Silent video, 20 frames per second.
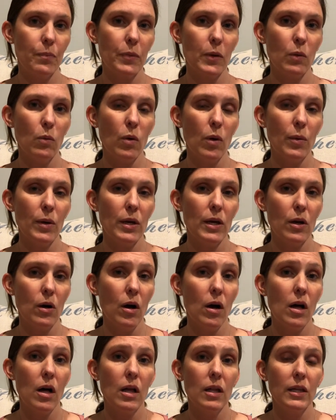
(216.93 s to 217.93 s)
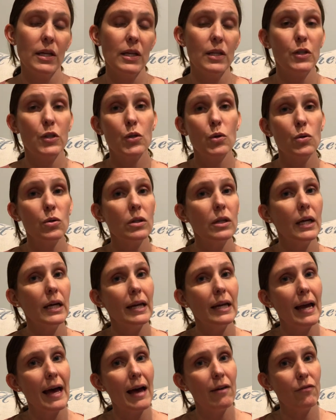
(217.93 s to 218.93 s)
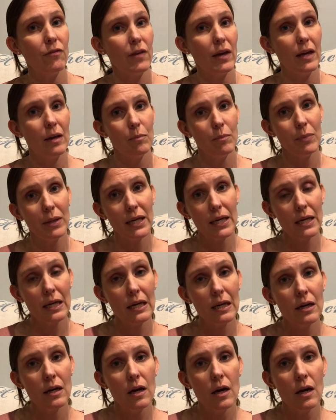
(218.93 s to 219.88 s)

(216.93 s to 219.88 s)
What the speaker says: what we call in school an F&P,